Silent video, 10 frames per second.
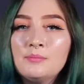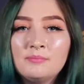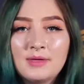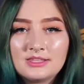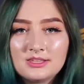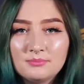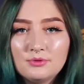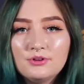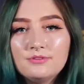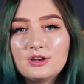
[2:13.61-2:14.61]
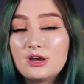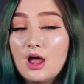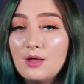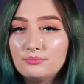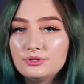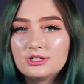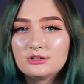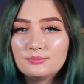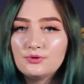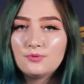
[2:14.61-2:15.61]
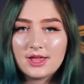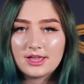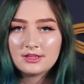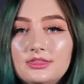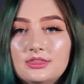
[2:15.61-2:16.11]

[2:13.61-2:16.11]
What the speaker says: makes it move in an unpredictable way.